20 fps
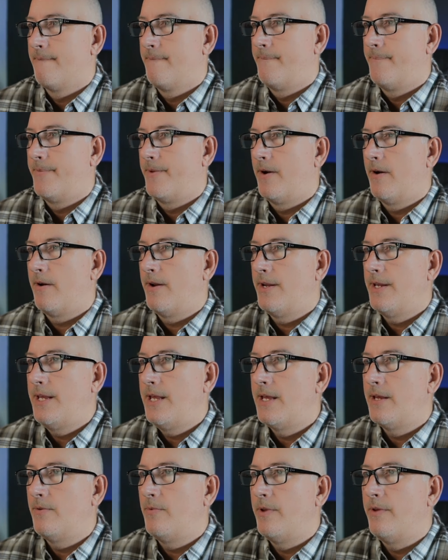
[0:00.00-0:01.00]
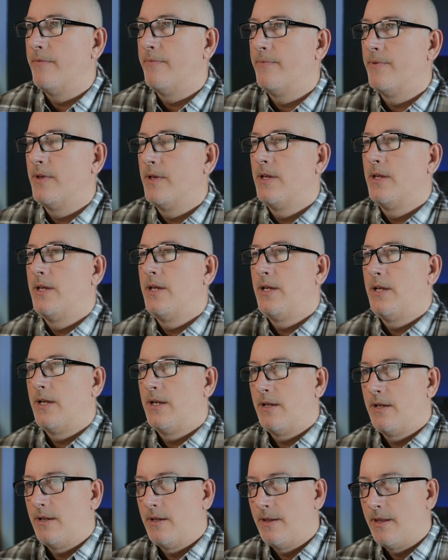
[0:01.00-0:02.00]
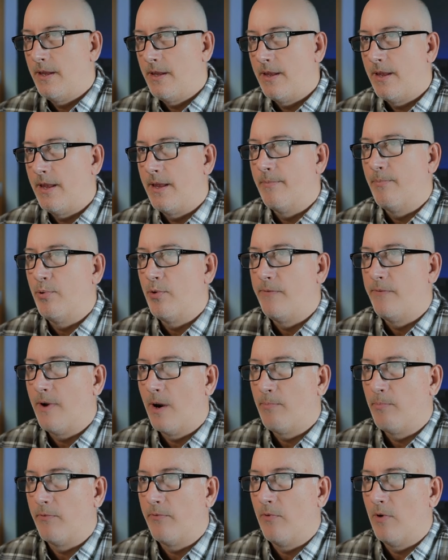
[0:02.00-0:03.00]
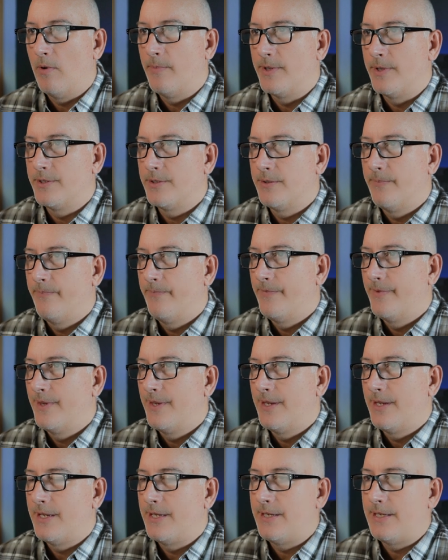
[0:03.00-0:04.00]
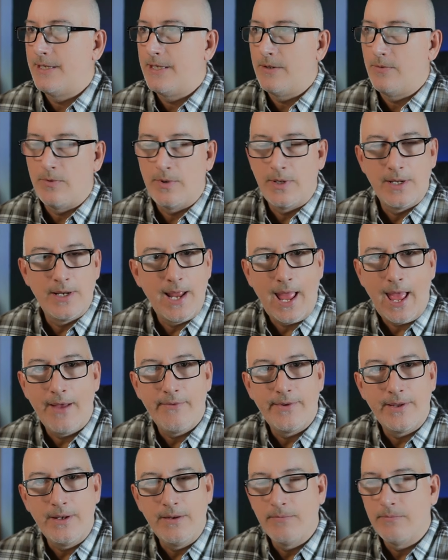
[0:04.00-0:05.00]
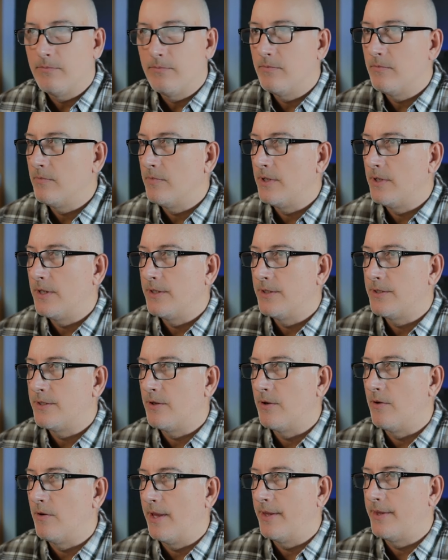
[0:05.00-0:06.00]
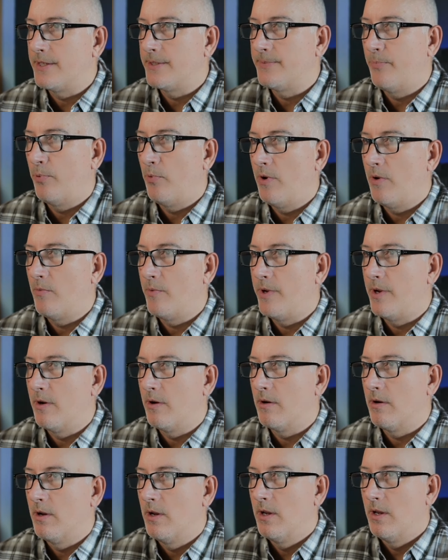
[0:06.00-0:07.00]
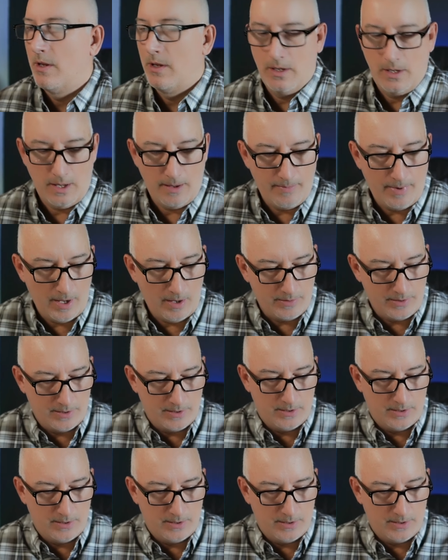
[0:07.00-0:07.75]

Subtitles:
All right, again, we've improved our performance. Didn't have it, so at this point we are about